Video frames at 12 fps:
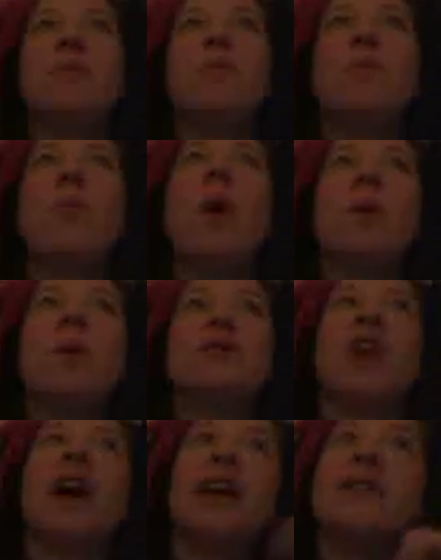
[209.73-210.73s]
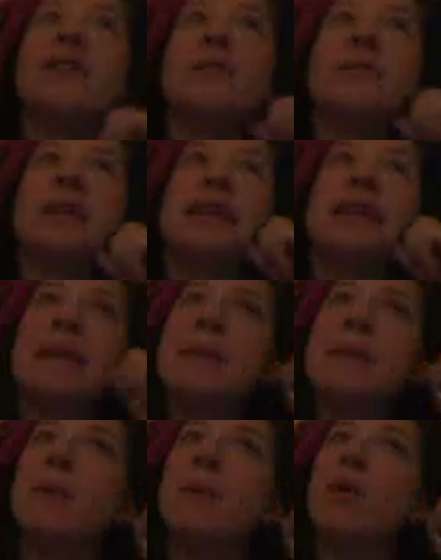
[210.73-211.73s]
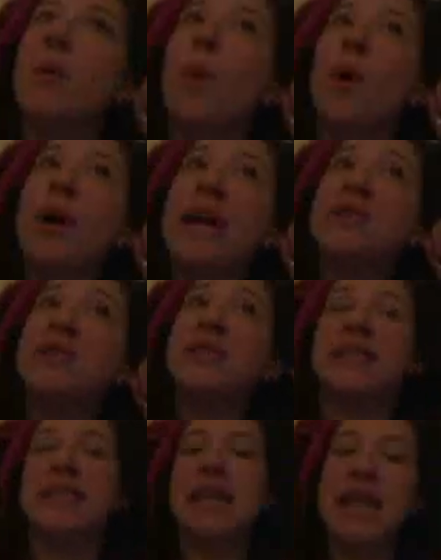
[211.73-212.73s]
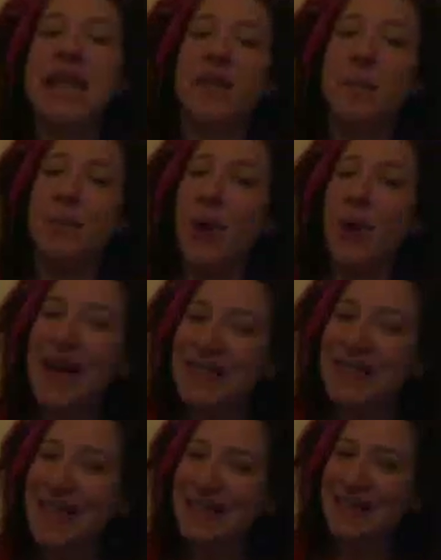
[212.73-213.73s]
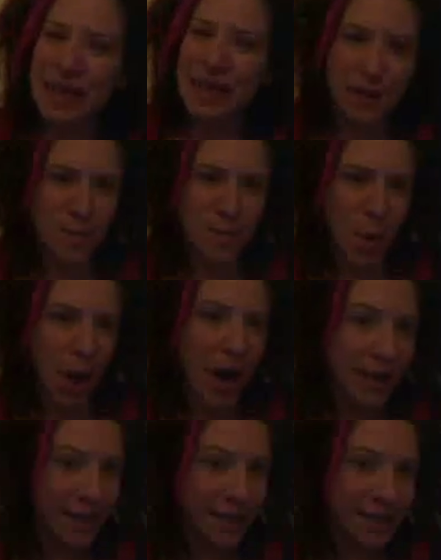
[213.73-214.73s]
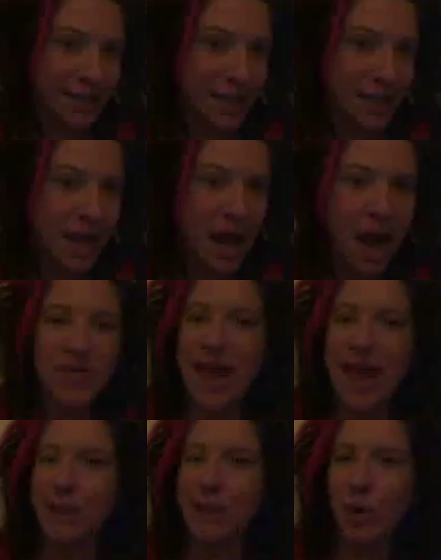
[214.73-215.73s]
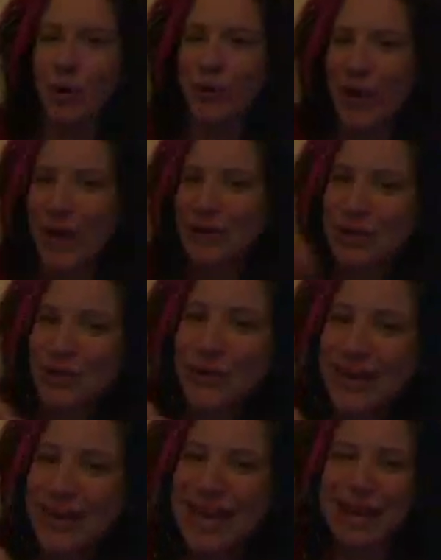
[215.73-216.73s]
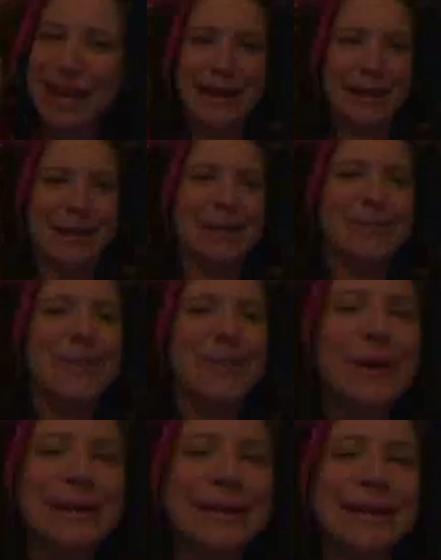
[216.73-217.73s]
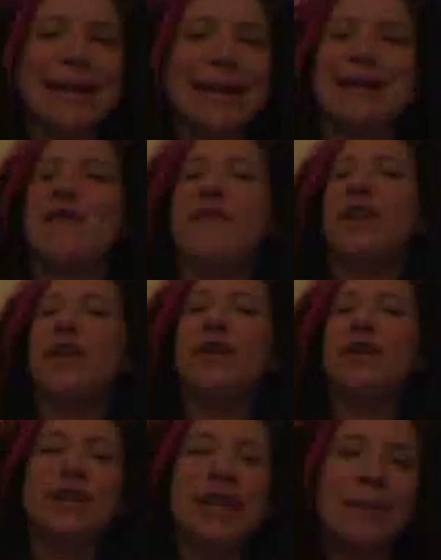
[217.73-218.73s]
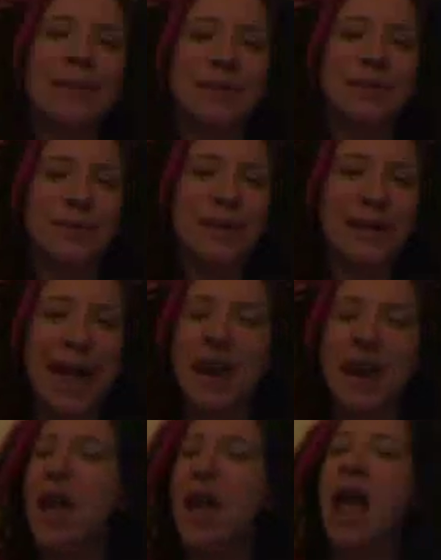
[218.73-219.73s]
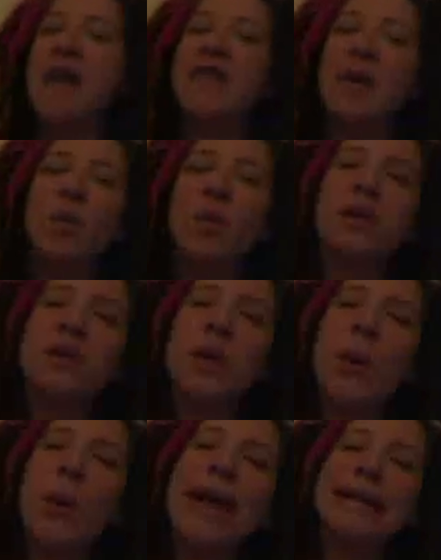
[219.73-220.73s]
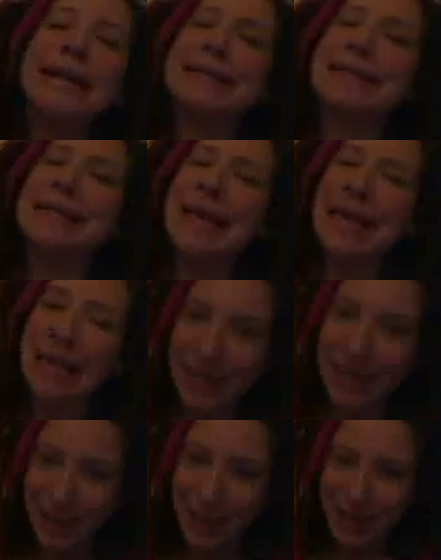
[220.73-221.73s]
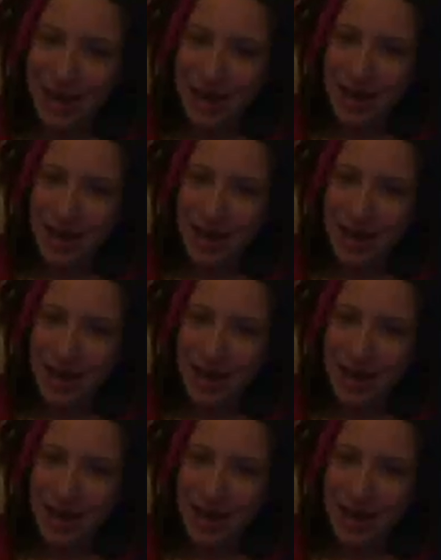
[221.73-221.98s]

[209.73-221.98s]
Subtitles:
what was shocking for me is that people were more interested in the process than the product. They had more fun doing it and experiencing it and having a good time doing that, and they weren't quite as keen.